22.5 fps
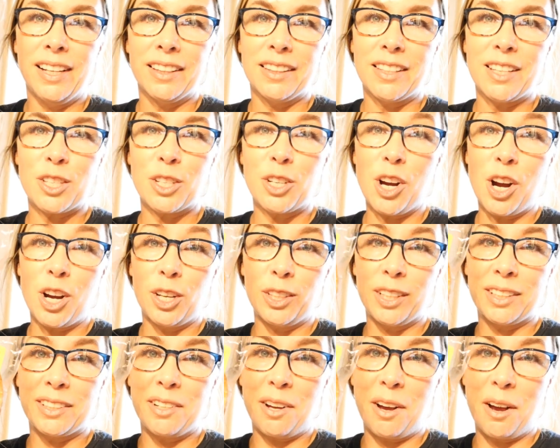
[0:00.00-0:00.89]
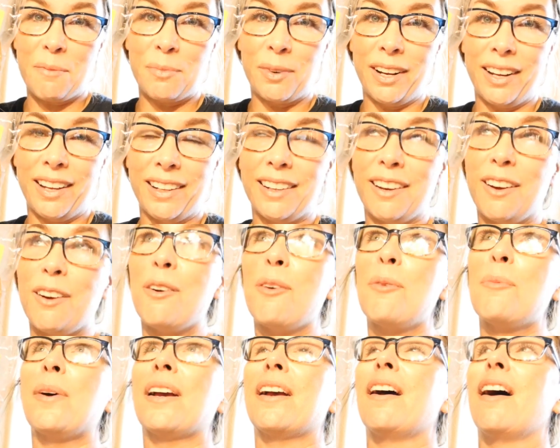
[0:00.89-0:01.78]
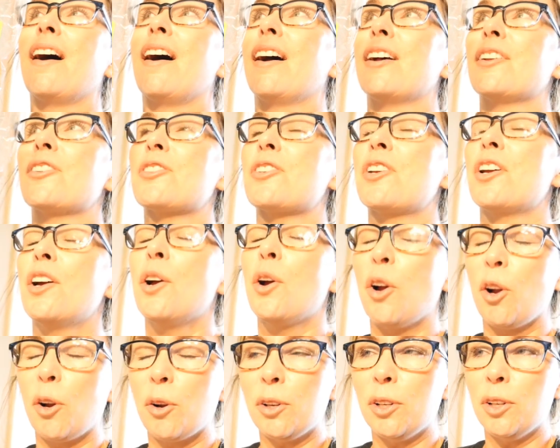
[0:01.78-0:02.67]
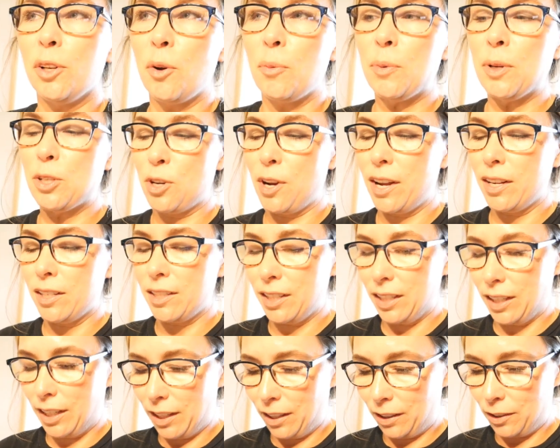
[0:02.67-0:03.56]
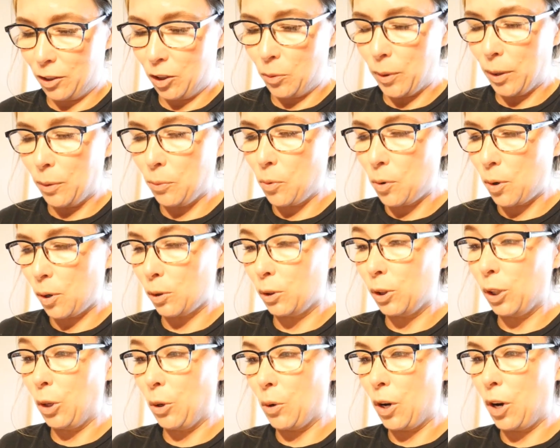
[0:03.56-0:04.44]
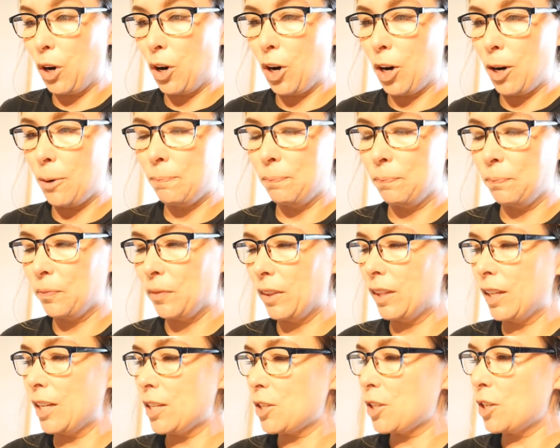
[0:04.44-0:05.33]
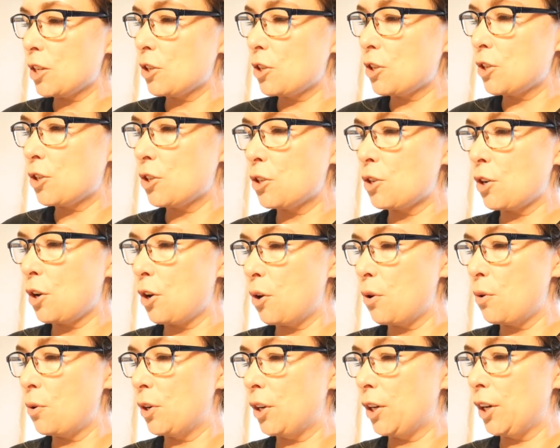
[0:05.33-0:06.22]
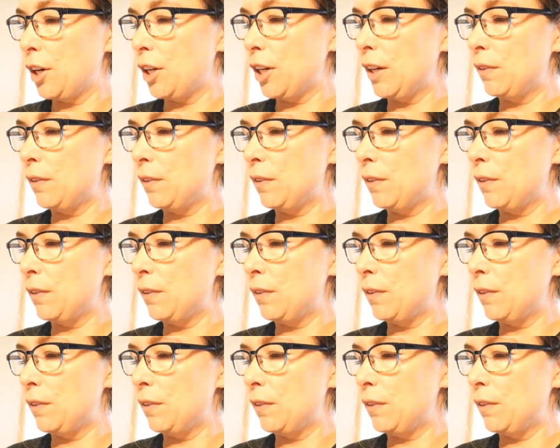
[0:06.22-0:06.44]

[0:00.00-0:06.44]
This garlic naan bread, oh my gosh. Or, you know, me trying to eat a little bit more low carb. This is so good.